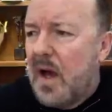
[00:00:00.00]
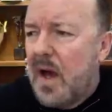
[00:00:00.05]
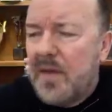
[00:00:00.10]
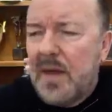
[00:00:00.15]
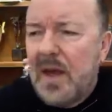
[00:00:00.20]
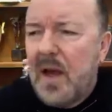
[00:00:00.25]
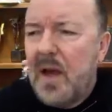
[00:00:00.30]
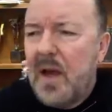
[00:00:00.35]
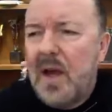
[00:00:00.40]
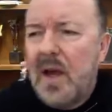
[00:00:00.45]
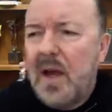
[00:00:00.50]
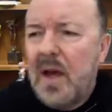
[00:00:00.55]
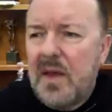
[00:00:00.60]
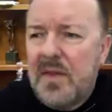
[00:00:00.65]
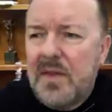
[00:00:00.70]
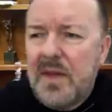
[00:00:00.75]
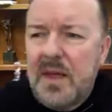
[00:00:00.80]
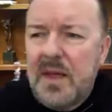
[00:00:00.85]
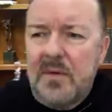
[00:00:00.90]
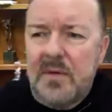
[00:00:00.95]
I
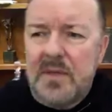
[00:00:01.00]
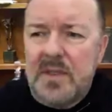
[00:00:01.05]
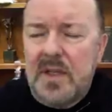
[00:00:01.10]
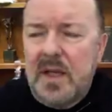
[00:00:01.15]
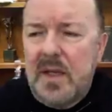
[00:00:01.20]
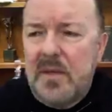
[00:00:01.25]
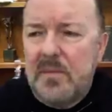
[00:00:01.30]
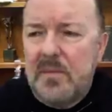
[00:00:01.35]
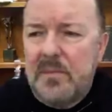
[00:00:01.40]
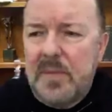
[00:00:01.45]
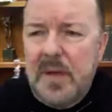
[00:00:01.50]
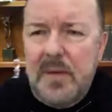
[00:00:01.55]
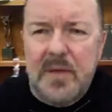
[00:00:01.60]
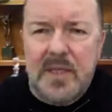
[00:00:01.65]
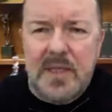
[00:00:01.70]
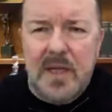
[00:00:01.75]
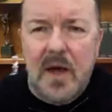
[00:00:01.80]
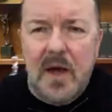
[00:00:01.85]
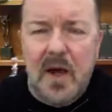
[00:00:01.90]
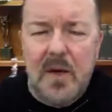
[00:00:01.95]
think it was like
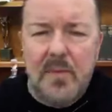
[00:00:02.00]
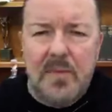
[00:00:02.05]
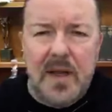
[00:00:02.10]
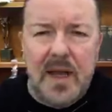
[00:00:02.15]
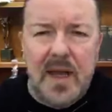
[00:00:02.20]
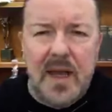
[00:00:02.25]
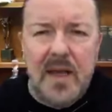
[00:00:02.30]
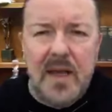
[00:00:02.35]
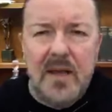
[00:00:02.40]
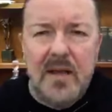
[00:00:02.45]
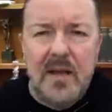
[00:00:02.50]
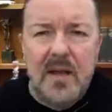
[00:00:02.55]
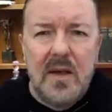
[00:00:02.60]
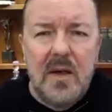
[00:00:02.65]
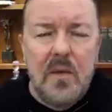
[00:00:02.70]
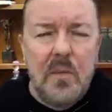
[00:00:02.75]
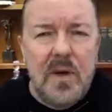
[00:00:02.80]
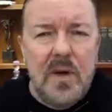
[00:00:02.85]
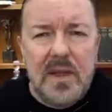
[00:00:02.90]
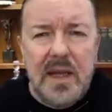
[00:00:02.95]
BBC iPlayer,
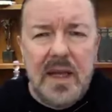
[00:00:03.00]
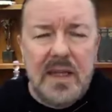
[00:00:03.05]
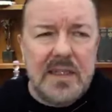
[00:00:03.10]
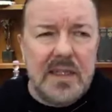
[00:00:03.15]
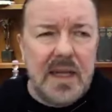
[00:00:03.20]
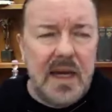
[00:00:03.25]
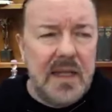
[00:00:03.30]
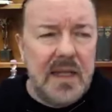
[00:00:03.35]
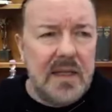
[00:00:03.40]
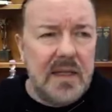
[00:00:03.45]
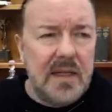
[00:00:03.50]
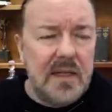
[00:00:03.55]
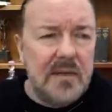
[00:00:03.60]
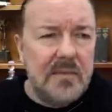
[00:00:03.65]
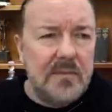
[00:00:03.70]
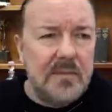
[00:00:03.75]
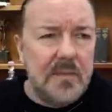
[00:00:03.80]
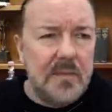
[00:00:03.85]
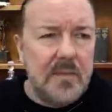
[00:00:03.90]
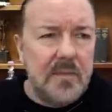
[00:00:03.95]
when they say
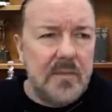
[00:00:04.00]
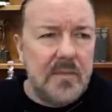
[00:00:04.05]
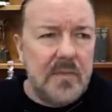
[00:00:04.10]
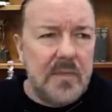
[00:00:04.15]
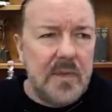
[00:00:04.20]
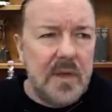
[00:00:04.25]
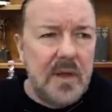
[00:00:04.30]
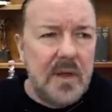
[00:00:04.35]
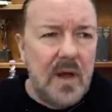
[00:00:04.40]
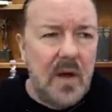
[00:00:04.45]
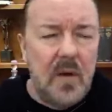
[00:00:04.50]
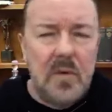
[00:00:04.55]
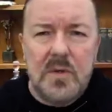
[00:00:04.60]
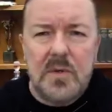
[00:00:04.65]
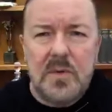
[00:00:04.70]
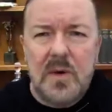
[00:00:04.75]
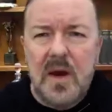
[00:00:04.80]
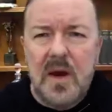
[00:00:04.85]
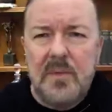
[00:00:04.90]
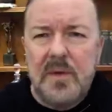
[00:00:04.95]
that, oh,
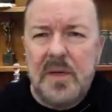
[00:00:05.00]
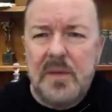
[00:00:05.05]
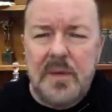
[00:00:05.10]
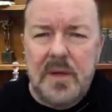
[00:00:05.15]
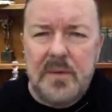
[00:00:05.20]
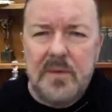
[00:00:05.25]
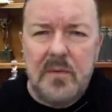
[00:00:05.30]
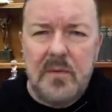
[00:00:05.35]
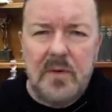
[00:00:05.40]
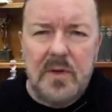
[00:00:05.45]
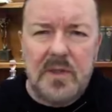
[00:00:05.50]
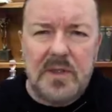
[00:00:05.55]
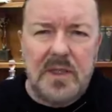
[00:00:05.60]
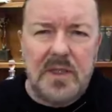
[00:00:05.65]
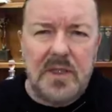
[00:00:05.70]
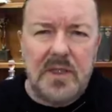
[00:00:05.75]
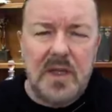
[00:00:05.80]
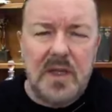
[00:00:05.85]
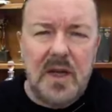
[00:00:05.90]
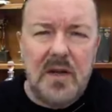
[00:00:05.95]
12 million people watched
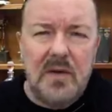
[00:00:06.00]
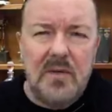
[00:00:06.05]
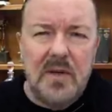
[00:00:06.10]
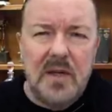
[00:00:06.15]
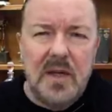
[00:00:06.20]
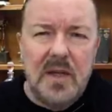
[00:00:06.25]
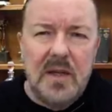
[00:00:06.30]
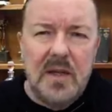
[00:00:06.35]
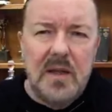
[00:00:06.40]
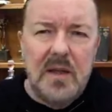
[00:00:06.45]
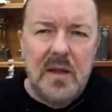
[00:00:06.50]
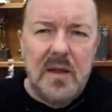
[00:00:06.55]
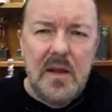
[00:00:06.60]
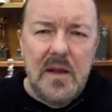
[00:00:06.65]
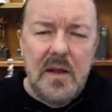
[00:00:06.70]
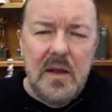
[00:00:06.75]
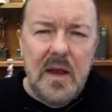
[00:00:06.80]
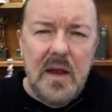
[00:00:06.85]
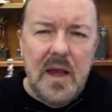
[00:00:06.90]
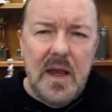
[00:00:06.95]
this show.
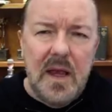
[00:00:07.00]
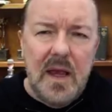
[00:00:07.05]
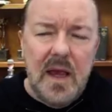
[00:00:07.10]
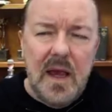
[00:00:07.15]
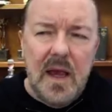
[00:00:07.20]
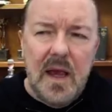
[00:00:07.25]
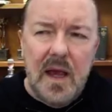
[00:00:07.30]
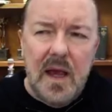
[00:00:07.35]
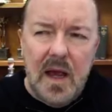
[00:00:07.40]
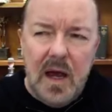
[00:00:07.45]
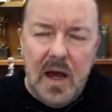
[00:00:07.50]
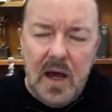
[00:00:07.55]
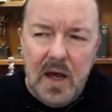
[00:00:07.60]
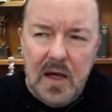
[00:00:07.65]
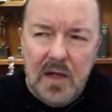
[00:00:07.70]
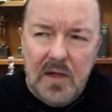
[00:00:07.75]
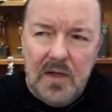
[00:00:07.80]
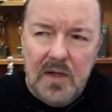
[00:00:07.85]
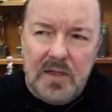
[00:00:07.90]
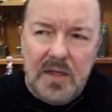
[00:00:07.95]

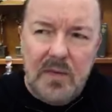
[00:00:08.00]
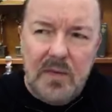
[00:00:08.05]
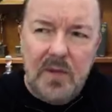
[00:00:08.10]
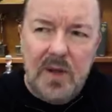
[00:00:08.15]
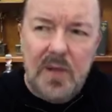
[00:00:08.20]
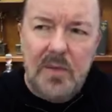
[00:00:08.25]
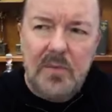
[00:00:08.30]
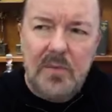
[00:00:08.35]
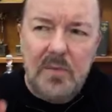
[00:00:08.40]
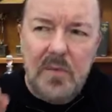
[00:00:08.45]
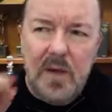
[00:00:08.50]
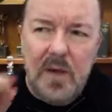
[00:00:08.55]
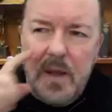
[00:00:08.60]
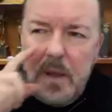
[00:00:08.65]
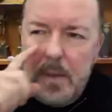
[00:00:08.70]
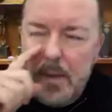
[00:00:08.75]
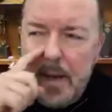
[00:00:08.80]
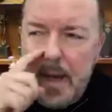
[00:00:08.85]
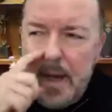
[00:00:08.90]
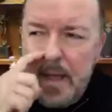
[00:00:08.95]
I looked at it,
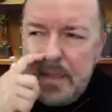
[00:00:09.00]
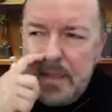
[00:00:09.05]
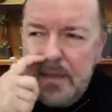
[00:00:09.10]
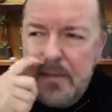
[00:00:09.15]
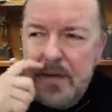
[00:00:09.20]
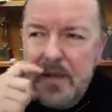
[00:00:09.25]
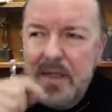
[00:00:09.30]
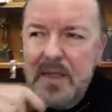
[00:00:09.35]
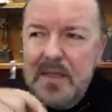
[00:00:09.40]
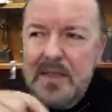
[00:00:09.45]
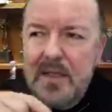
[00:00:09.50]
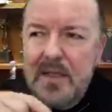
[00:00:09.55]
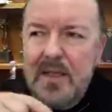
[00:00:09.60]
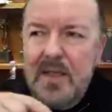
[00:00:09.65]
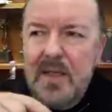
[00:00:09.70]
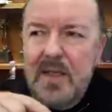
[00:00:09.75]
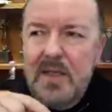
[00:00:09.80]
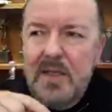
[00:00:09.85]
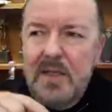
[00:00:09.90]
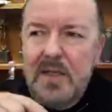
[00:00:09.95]
what they actually mean is
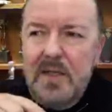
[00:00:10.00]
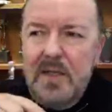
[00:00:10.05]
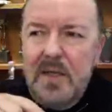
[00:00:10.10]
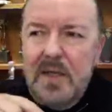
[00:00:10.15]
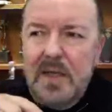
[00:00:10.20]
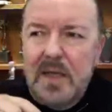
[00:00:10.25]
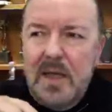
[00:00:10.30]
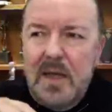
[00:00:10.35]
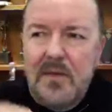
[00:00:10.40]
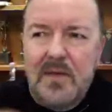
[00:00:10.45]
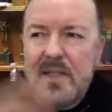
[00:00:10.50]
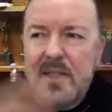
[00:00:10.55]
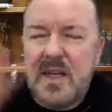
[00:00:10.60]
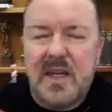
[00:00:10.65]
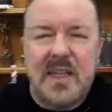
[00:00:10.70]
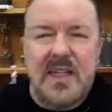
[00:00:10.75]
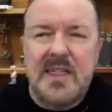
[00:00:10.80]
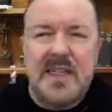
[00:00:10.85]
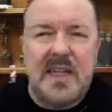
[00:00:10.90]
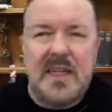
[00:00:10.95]
that if it's
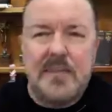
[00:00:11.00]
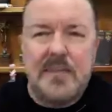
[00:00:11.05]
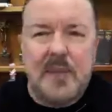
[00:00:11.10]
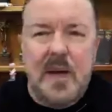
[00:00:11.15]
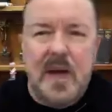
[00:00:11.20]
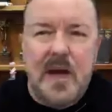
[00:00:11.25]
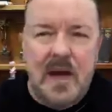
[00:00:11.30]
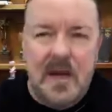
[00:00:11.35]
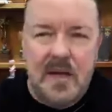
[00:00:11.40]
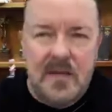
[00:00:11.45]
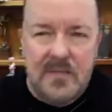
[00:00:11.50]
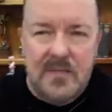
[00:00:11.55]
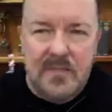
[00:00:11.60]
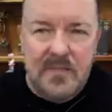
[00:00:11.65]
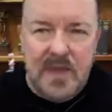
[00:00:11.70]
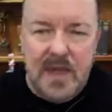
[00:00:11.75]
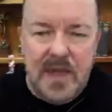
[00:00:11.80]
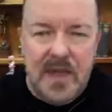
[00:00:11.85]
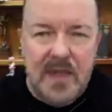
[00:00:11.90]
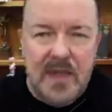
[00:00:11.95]
like a
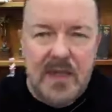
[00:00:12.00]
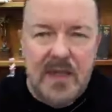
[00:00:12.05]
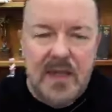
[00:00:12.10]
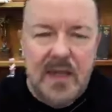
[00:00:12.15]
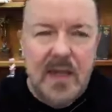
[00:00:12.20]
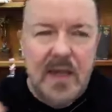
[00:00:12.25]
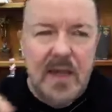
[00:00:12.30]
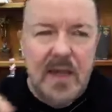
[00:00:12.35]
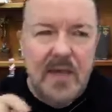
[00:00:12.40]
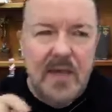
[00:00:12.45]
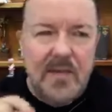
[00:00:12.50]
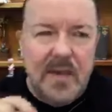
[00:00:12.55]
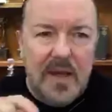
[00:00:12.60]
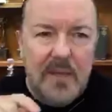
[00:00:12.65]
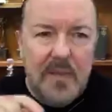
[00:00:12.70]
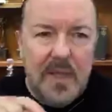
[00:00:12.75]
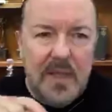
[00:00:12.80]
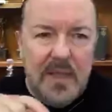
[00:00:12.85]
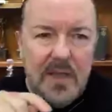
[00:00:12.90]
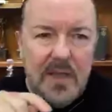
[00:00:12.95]
6-part thing,
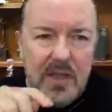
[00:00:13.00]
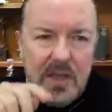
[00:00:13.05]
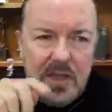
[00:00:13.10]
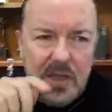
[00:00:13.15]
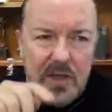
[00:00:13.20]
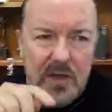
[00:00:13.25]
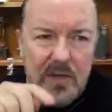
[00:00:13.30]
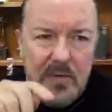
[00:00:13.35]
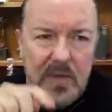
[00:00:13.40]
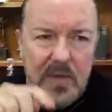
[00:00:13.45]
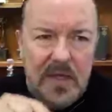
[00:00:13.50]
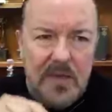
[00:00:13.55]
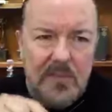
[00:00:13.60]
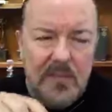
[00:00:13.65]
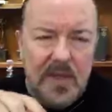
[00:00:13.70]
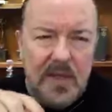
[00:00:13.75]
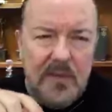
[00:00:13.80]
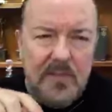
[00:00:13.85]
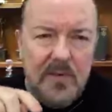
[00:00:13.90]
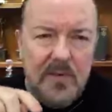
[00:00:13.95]
they mean that 2
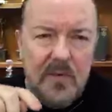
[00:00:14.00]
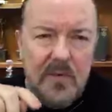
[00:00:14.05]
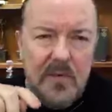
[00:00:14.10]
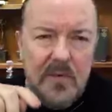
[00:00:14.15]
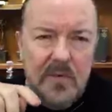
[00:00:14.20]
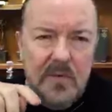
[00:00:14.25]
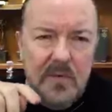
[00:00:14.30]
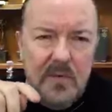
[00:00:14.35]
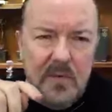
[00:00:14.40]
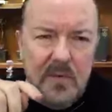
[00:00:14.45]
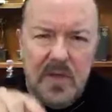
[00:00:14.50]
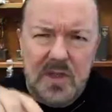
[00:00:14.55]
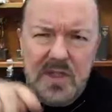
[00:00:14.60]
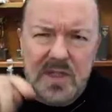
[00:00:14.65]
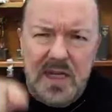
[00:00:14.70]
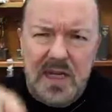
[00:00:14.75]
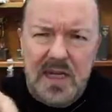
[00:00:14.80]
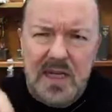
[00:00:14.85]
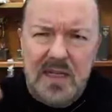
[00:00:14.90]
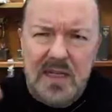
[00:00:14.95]
million people
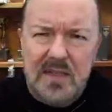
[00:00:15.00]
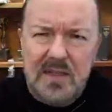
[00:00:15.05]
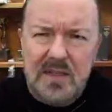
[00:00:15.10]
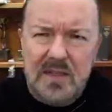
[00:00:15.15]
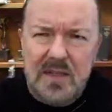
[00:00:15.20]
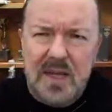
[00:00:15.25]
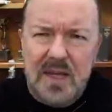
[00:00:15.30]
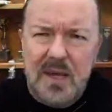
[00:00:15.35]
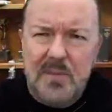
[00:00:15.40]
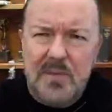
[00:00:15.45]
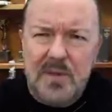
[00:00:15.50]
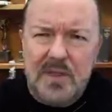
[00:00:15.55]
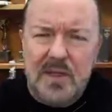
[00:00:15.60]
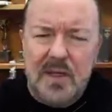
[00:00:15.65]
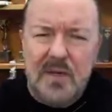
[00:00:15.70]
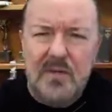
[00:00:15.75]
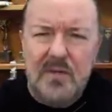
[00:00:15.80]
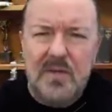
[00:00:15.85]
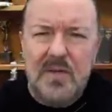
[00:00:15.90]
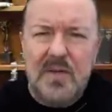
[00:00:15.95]
watched each
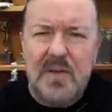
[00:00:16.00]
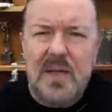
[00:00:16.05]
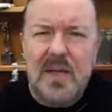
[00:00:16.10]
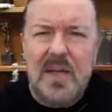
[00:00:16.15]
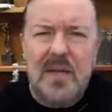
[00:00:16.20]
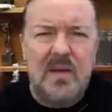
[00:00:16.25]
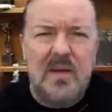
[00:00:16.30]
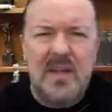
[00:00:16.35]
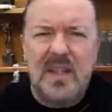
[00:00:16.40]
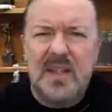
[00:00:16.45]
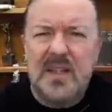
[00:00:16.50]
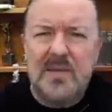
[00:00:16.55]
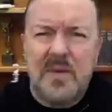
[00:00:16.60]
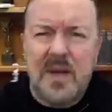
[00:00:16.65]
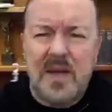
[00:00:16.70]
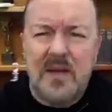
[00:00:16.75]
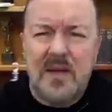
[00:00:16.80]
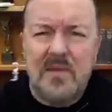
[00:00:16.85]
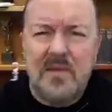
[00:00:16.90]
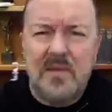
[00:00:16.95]
episode. So they go, oh, that's
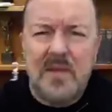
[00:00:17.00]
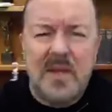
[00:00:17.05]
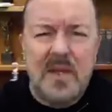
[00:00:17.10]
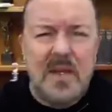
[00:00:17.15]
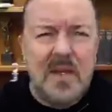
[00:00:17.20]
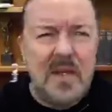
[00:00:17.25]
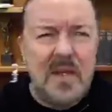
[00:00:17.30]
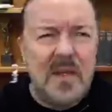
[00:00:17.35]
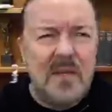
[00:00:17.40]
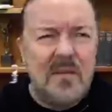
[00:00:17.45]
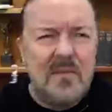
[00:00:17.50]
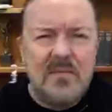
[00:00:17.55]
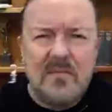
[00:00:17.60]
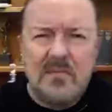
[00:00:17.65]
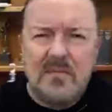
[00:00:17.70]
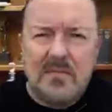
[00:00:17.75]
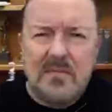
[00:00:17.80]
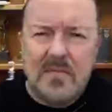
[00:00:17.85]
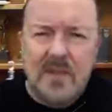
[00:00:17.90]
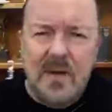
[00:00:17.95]
12.
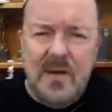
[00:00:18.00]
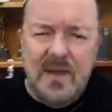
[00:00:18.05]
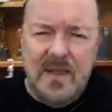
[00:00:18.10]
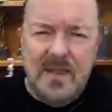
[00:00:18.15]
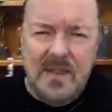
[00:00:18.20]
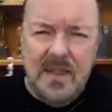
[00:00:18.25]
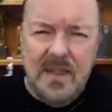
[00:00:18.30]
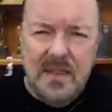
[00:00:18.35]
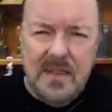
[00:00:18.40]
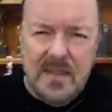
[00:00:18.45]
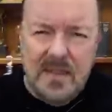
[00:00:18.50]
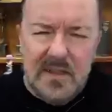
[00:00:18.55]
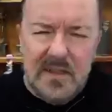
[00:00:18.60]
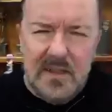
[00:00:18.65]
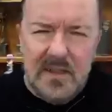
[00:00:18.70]
No, it isn't.